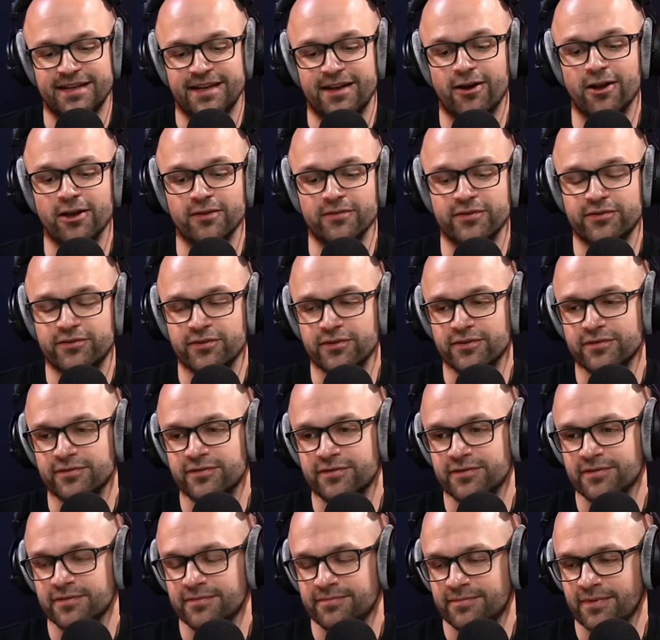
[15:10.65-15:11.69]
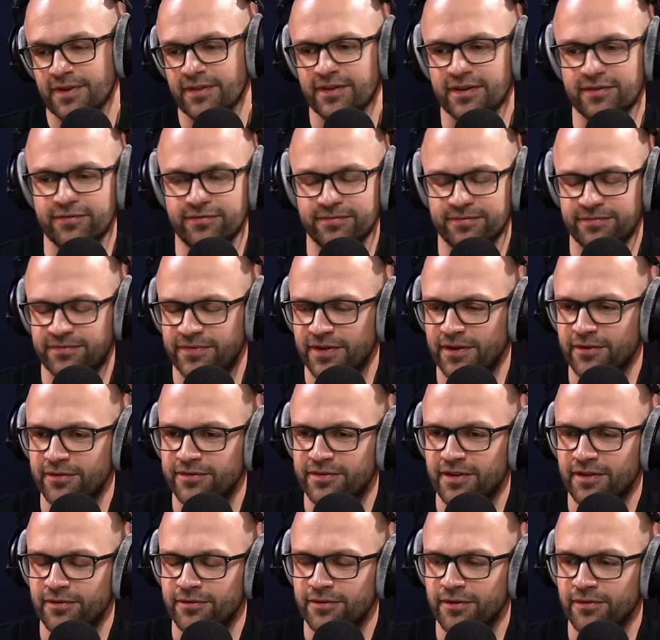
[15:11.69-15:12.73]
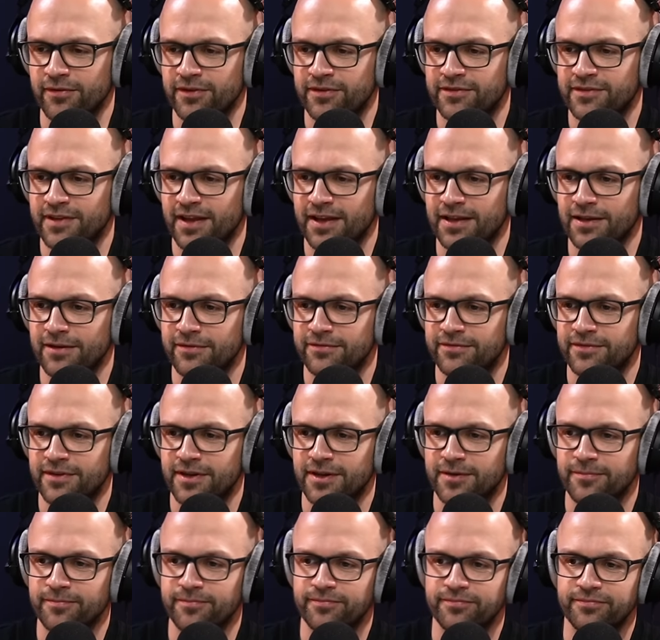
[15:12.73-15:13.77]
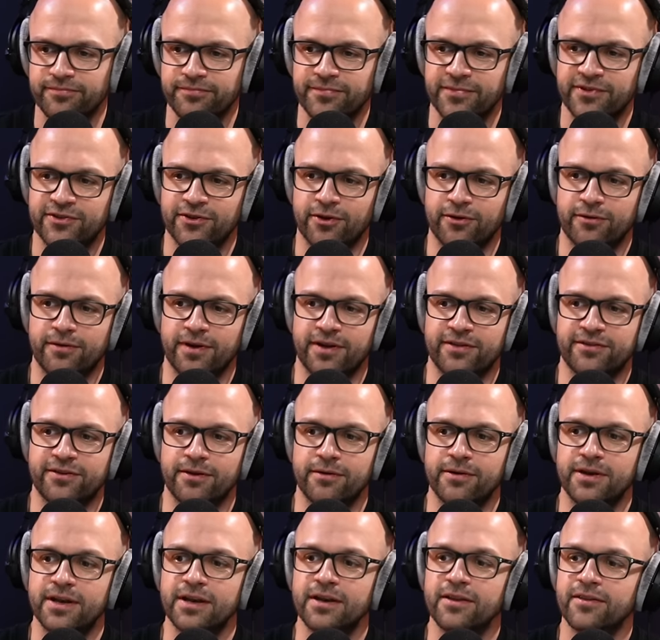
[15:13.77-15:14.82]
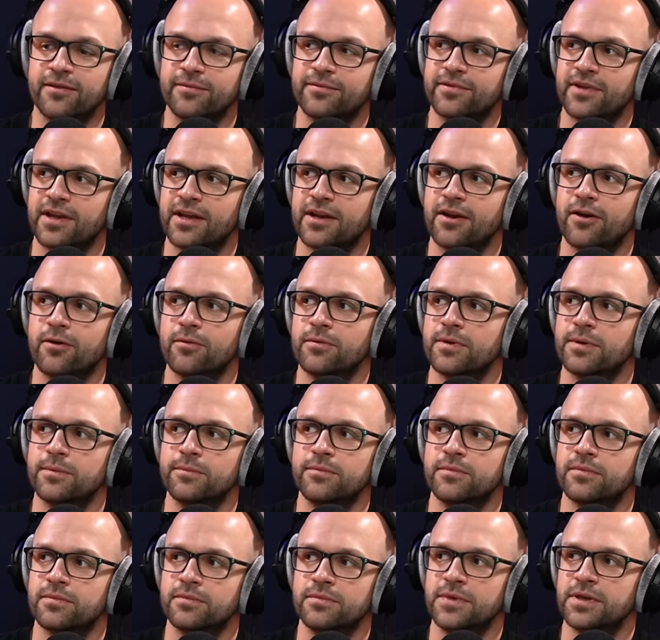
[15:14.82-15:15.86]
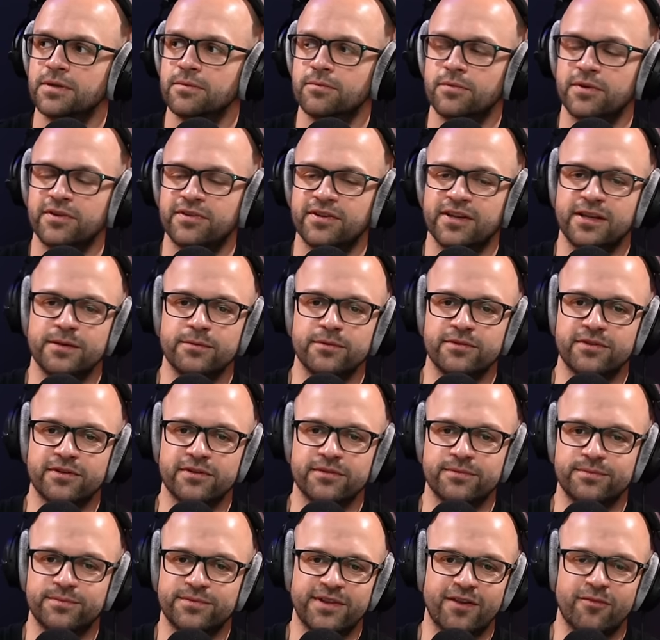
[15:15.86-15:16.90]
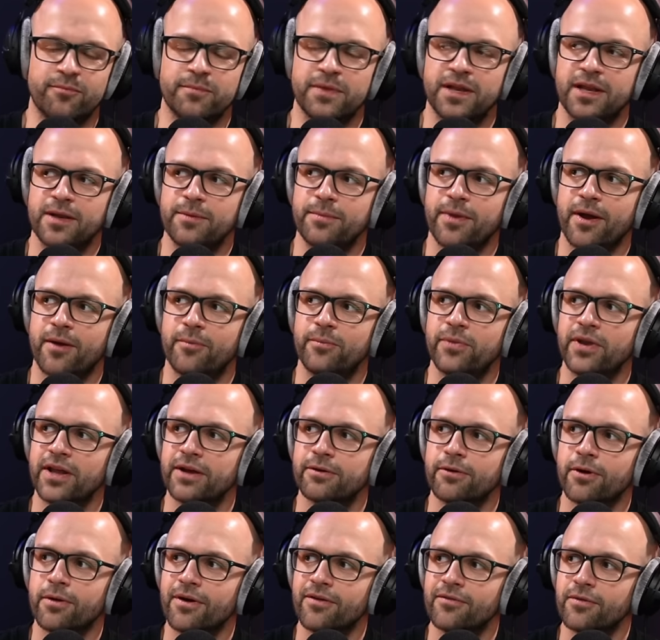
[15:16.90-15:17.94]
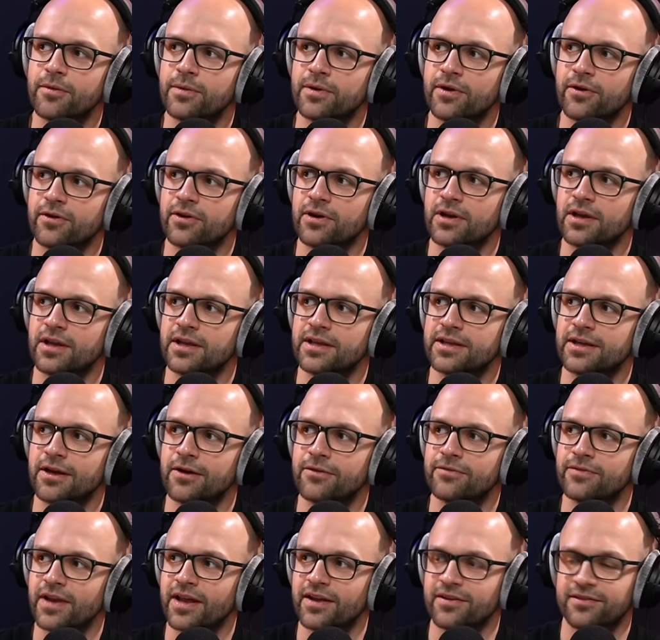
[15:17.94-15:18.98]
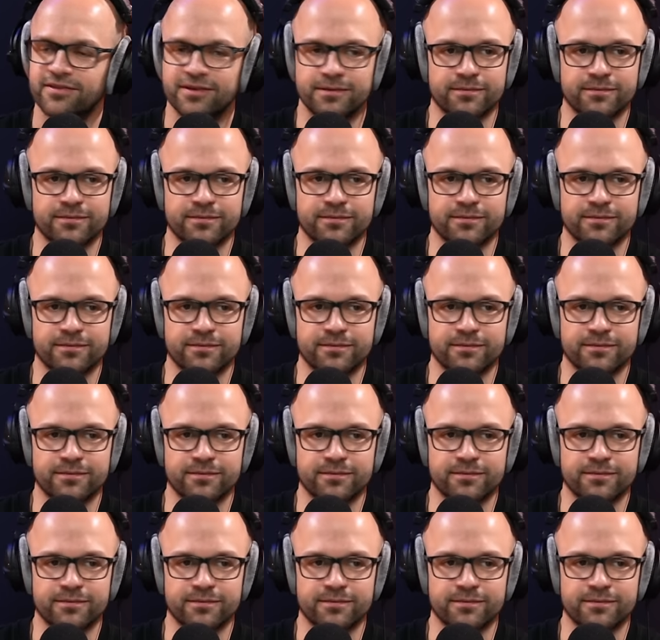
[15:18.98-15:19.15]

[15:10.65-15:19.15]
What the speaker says: all of a sudden, I think Phil still told this tale of Snodgrass going in and them saying, oh, we see you as a £7 million player or whatever, we're not going to let you go for less.